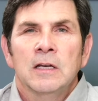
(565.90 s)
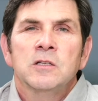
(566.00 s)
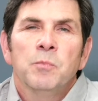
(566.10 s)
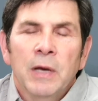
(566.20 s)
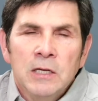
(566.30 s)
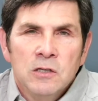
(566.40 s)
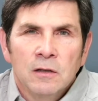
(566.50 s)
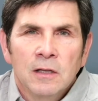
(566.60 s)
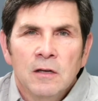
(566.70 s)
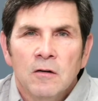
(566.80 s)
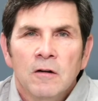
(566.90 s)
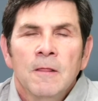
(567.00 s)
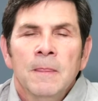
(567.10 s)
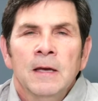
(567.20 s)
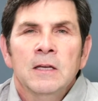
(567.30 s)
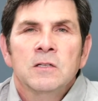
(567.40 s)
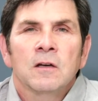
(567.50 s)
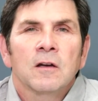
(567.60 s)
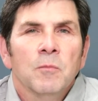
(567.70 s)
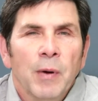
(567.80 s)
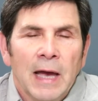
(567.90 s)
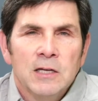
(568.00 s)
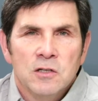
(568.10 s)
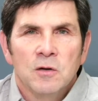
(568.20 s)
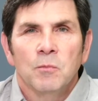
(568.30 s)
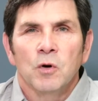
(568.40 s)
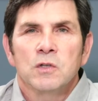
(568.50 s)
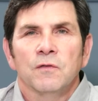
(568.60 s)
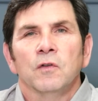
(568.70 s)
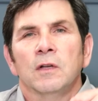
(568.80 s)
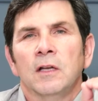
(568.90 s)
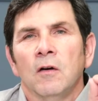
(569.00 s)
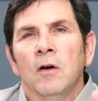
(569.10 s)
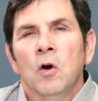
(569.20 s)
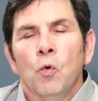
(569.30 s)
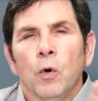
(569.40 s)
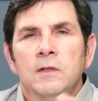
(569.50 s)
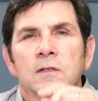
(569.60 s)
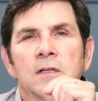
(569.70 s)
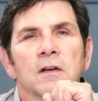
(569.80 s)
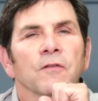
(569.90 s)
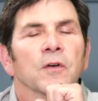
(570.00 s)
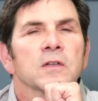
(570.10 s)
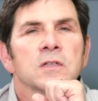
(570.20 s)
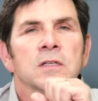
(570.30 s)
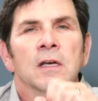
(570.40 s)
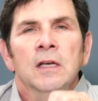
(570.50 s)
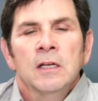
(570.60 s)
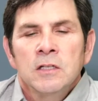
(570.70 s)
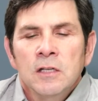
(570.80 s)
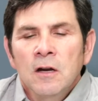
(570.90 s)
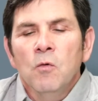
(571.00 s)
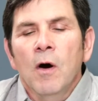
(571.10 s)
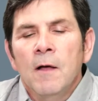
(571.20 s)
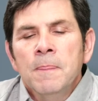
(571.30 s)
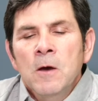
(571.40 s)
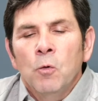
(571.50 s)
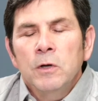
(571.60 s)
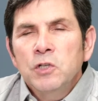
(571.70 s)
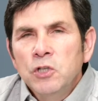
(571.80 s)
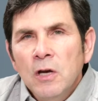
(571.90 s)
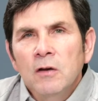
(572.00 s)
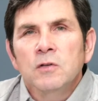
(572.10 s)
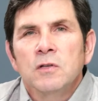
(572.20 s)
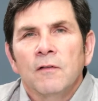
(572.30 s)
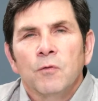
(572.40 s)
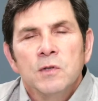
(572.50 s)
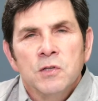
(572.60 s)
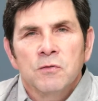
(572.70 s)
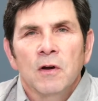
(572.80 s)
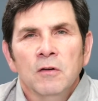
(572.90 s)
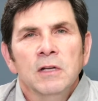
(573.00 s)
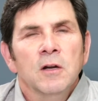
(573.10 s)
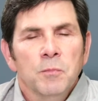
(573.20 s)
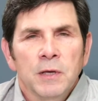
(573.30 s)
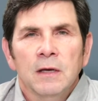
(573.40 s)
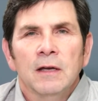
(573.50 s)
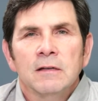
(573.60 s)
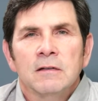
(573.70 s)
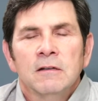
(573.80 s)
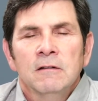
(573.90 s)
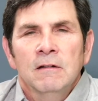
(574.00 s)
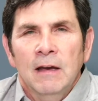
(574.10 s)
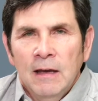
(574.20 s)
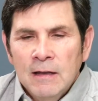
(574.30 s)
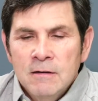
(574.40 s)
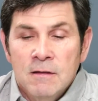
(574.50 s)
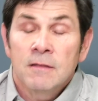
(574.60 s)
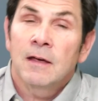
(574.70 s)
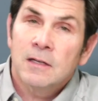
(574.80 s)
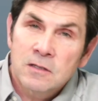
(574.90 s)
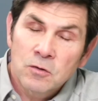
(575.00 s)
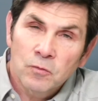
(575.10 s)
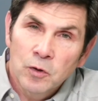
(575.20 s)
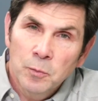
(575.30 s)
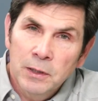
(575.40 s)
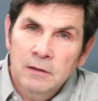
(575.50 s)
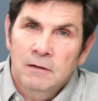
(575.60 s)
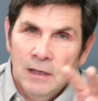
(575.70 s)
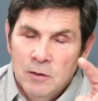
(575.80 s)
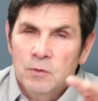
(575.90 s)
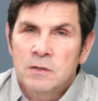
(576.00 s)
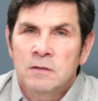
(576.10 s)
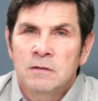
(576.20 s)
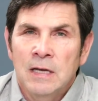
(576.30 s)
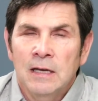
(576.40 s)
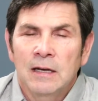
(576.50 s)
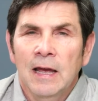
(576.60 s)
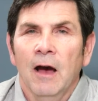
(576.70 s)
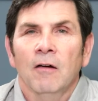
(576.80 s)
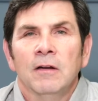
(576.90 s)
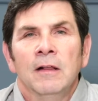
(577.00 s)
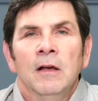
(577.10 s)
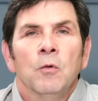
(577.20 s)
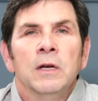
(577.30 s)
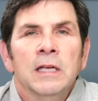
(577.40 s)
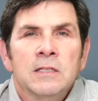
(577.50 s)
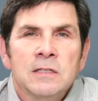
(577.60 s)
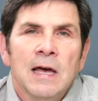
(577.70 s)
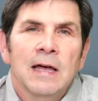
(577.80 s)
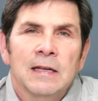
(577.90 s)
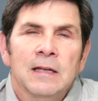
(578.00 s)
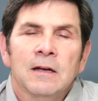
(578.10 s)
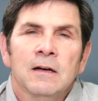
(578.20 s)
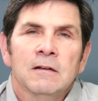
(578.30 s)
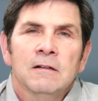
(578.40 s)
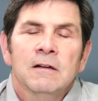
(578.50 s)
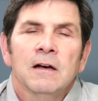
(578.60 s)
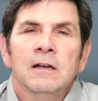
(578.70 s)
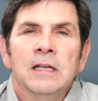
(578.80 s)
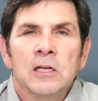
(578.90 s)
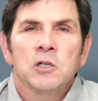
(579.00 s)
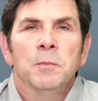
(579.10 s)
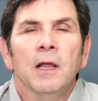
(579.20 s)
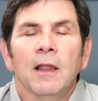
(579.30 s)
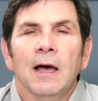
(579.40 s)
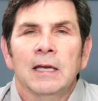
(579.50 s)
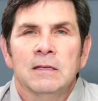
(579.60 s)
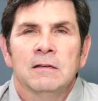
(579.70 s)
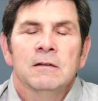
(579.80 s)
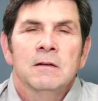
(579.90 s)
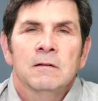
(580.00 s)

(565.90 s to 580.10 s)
He's a patient leader. He's a compassionate, merciful leader. What's the difference? Do you know what? When Joseph was thrown in a pit, and thanks to Reuben, he was taken out, when he sat in an Ishmaelite